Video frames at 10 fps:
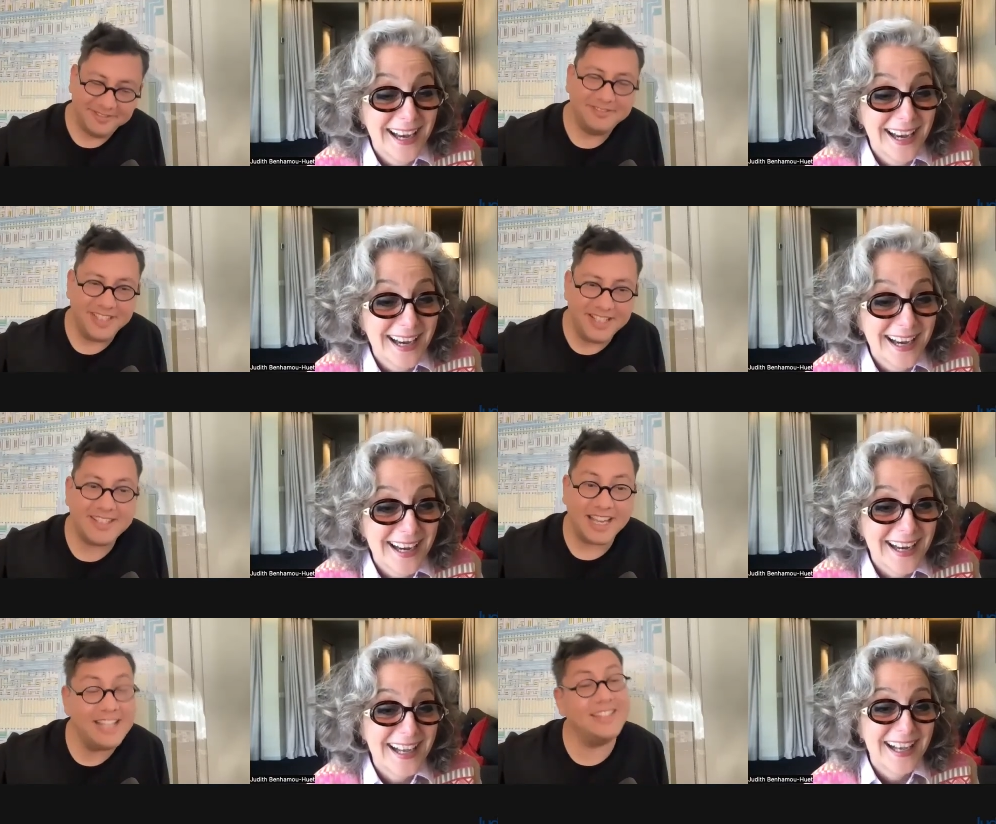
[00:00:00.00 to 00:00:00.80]

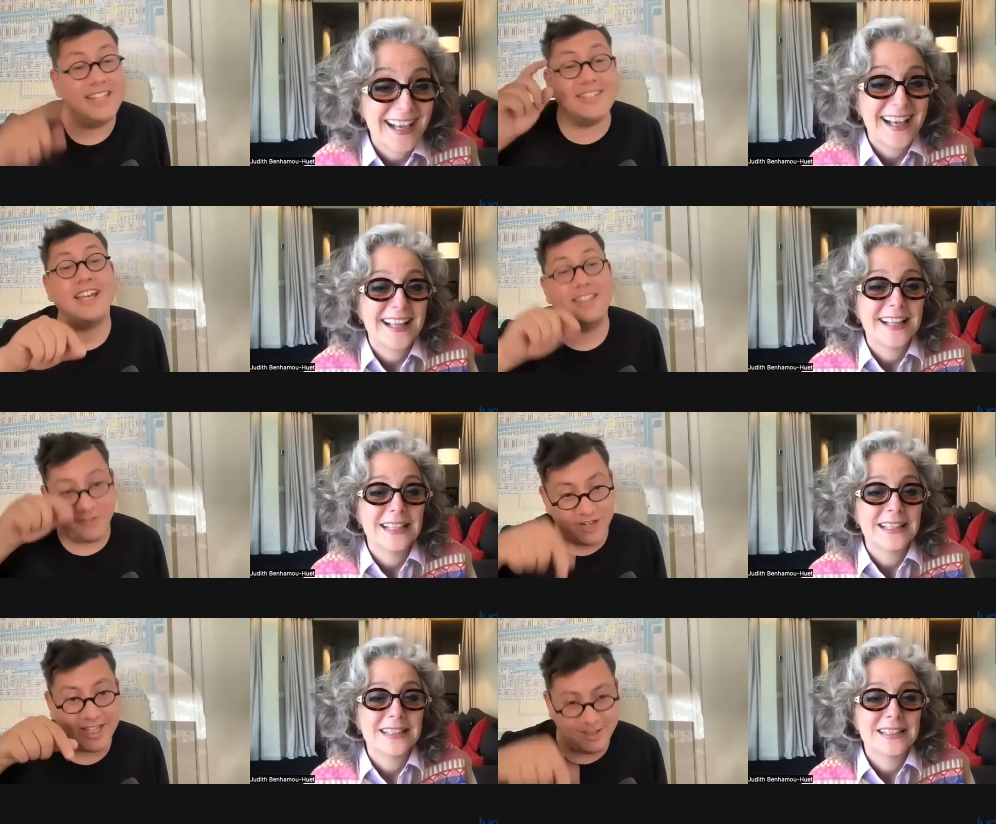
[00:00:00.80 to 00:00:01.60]
Speaker 1: inside inside the
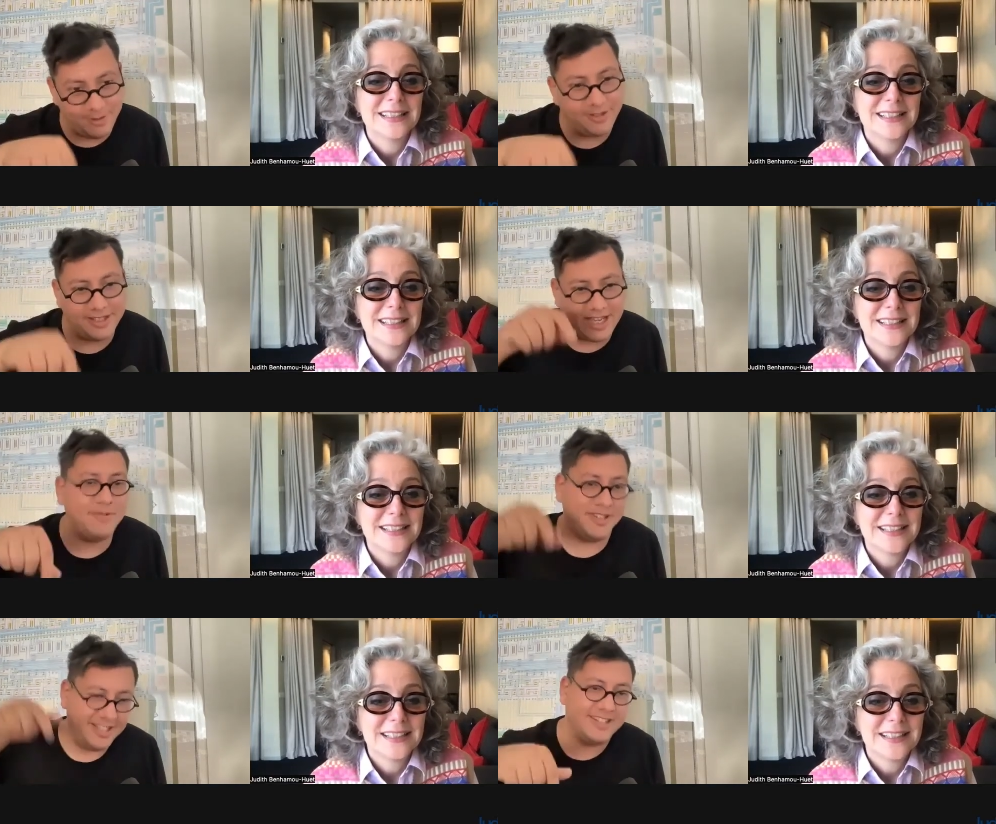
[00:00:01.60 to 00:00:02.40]
Frank Gehry building, I mean,
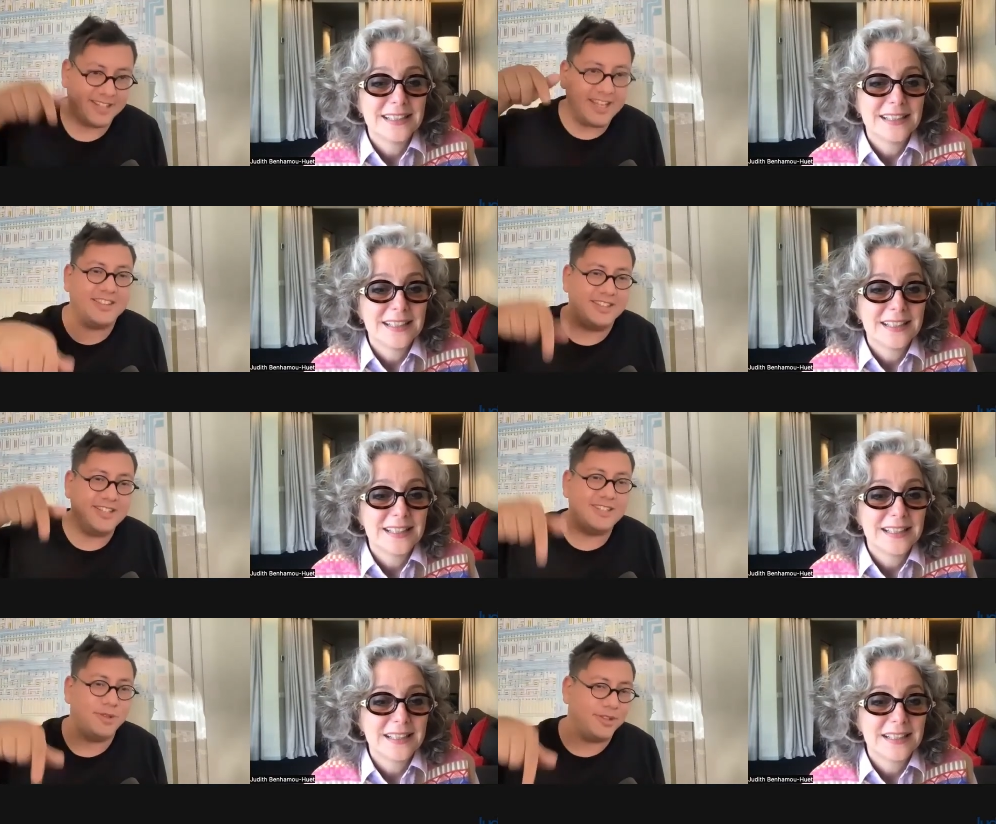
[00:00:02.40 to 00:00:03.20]
inside the, his
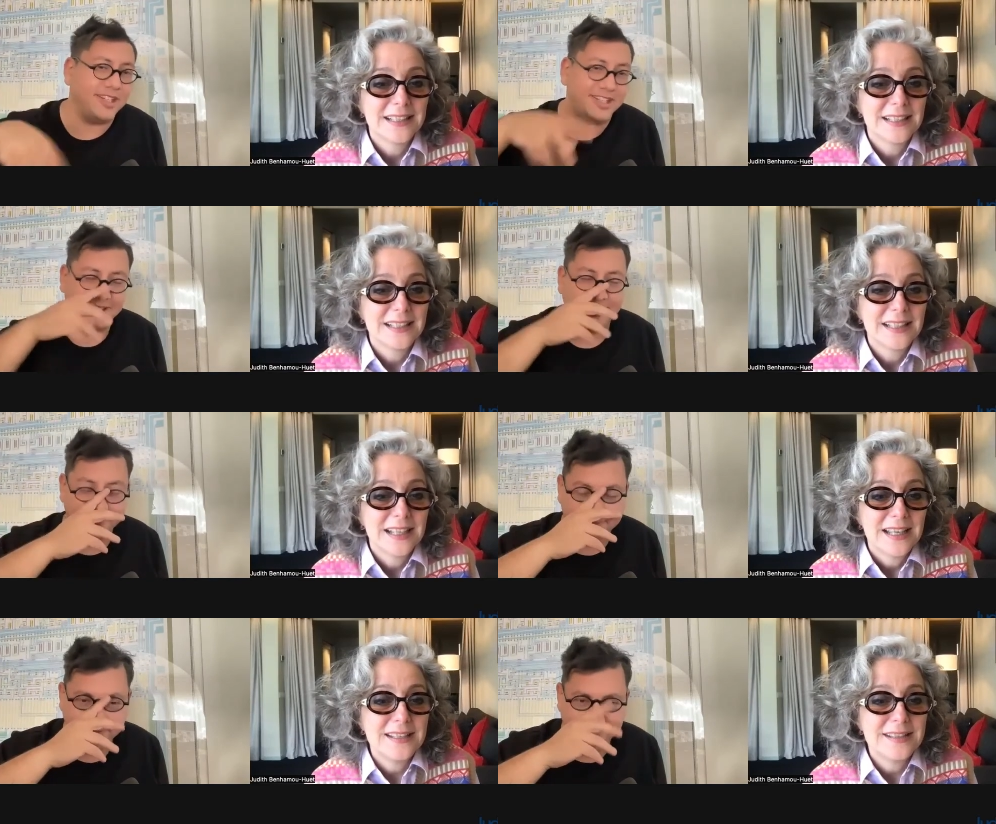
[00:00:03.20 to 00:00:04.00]
building.
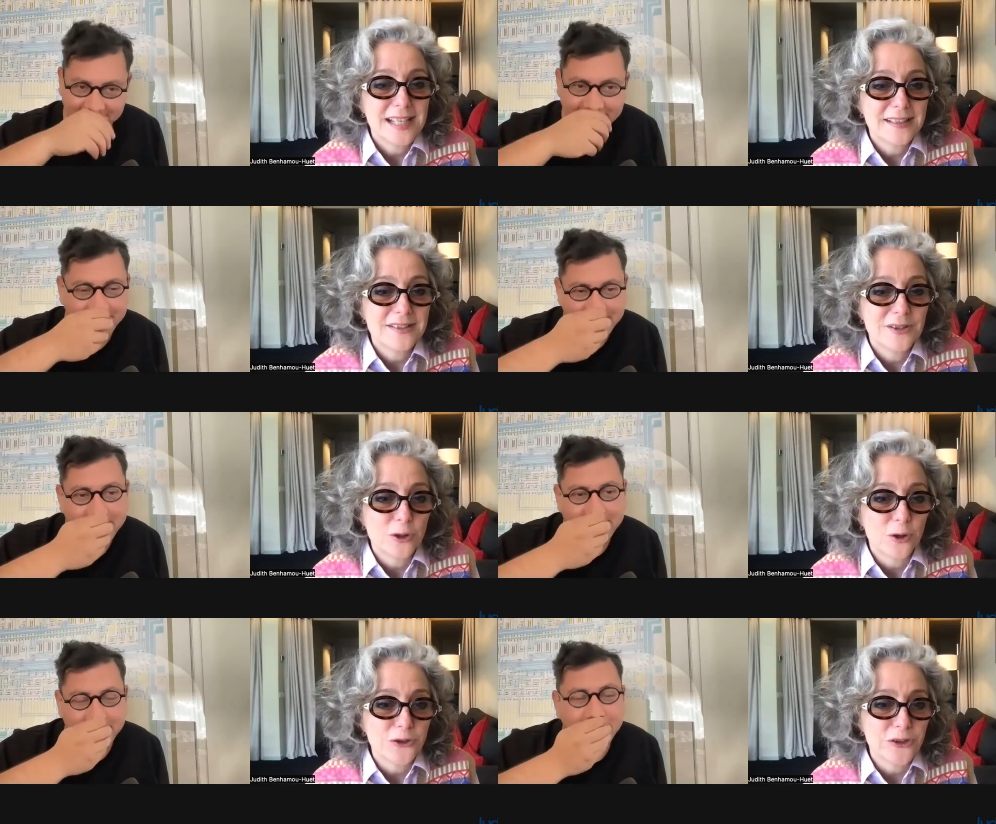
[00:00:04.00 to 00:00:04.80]
Inside
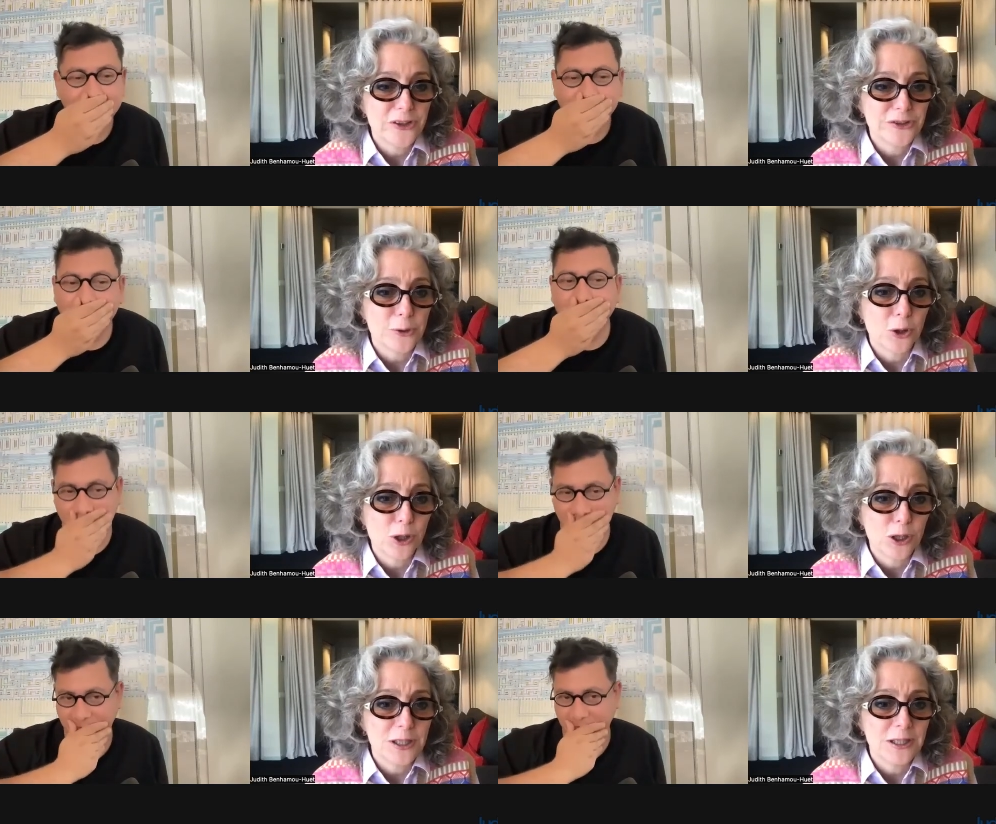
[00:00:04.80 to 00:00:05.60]
the concert
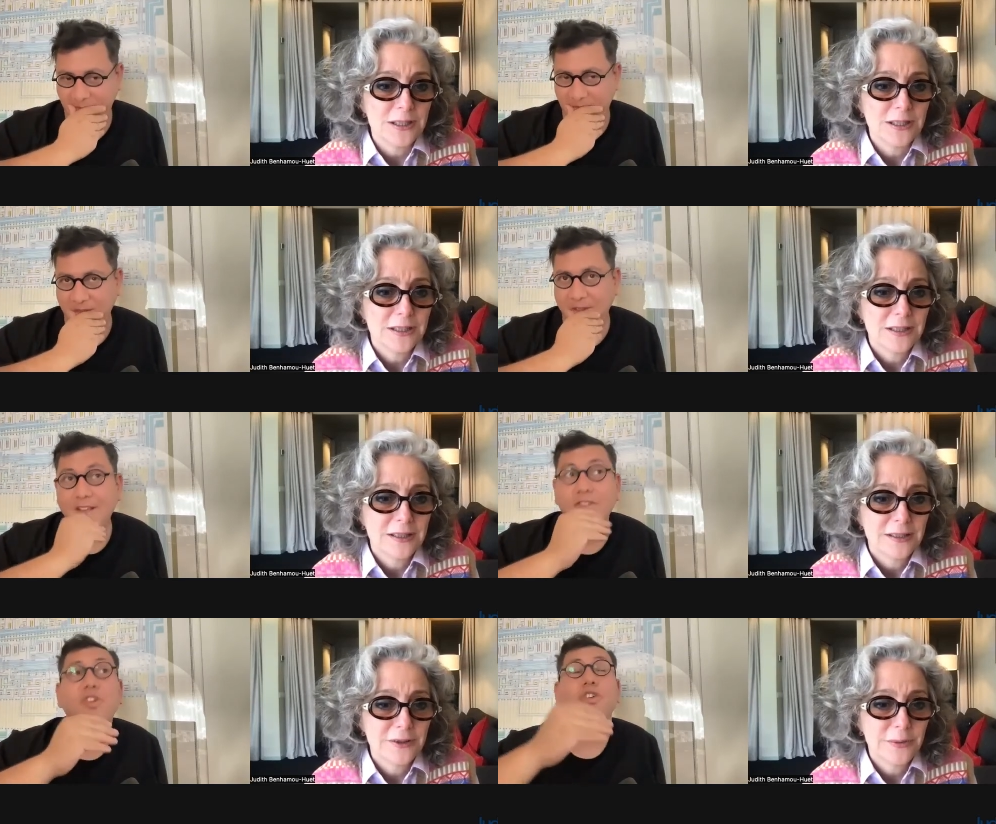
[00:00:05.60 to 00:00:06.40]
hall?
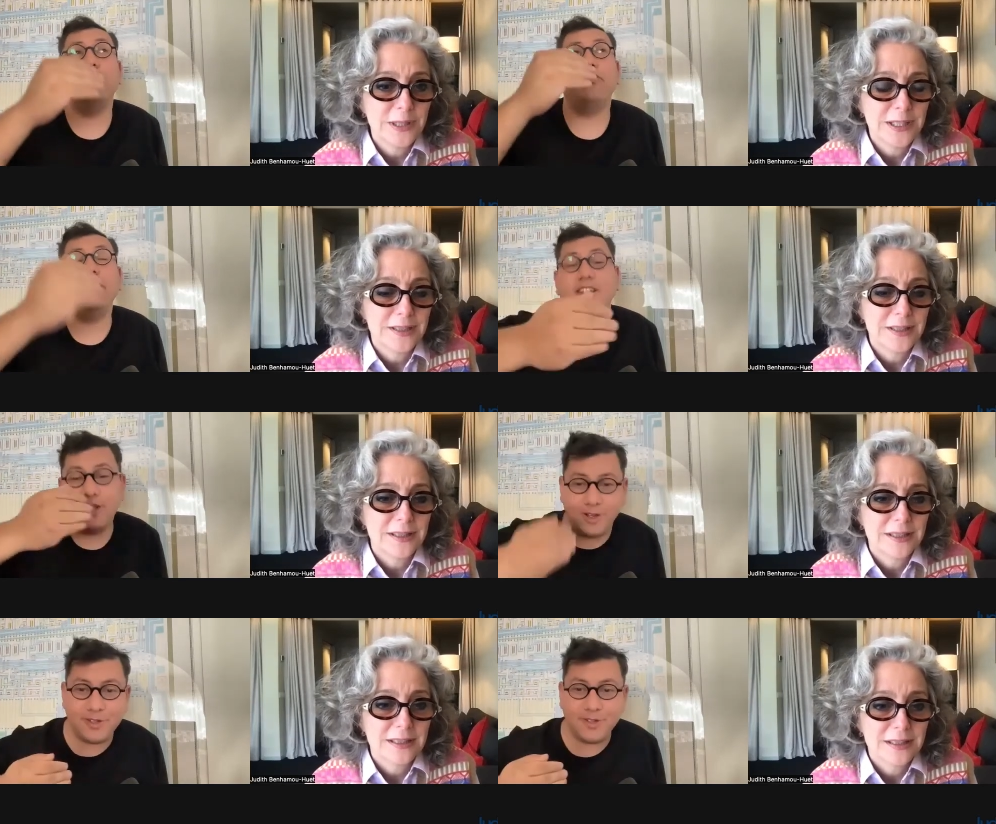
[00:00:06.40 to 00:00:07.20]
No, no, very mm-hmm.
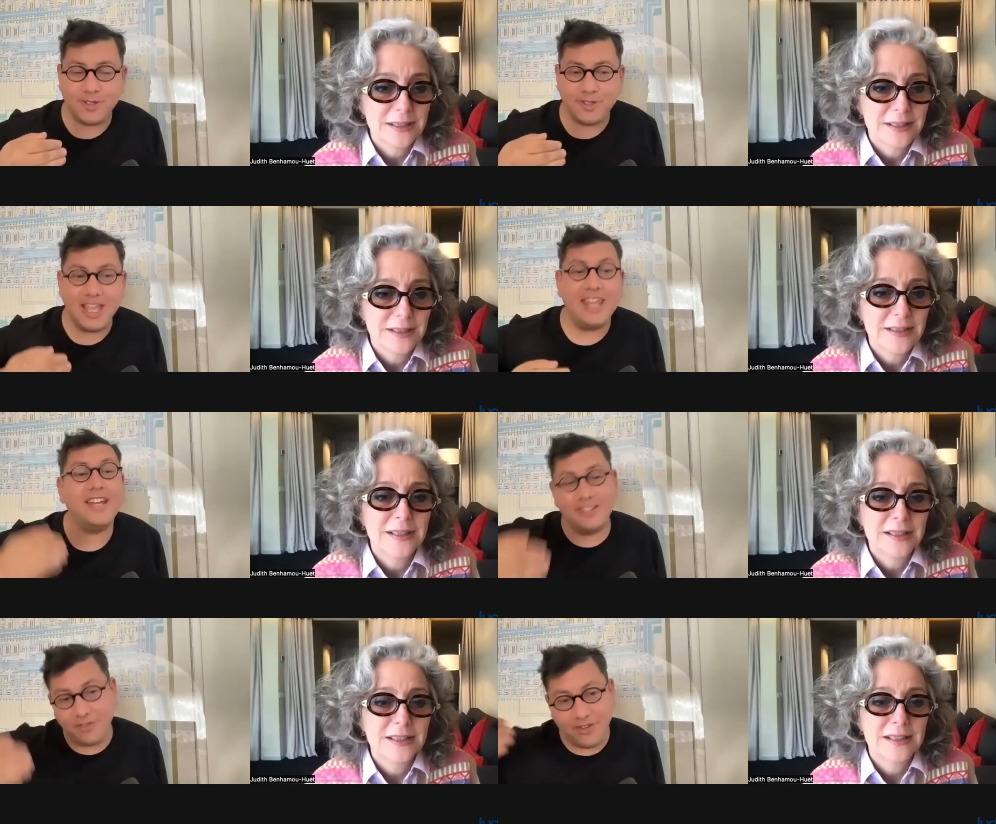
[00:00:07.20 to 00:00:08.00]
close.
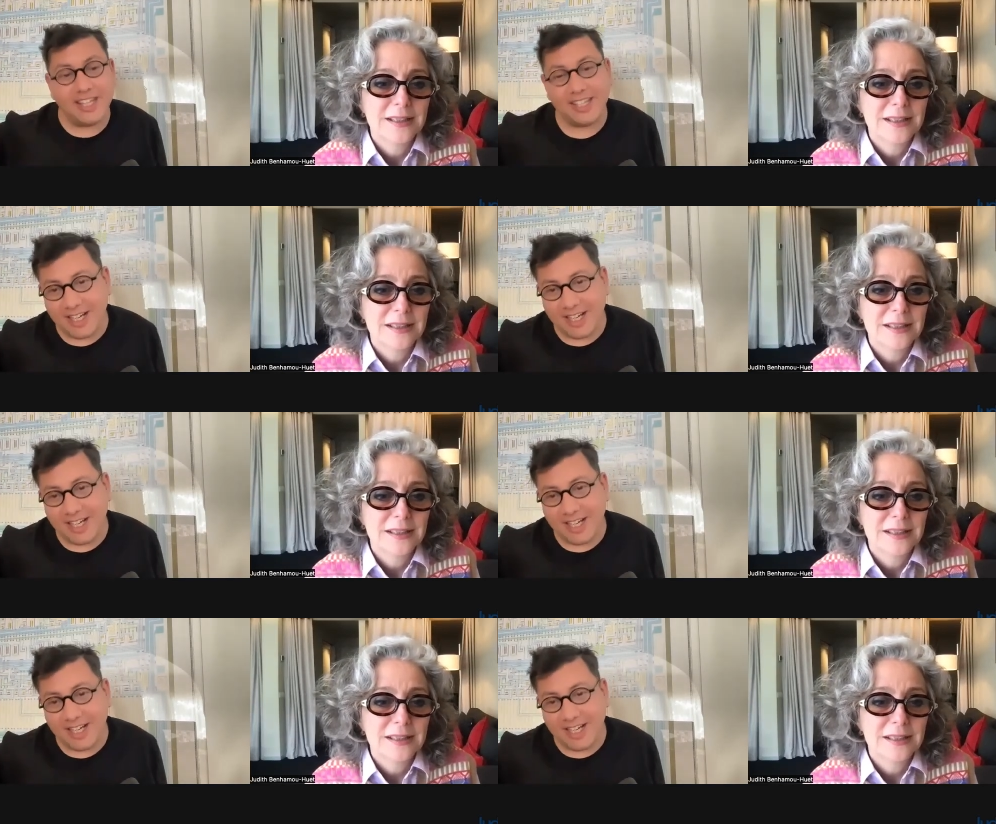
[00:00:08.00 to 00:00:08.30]
Another Frank Gehry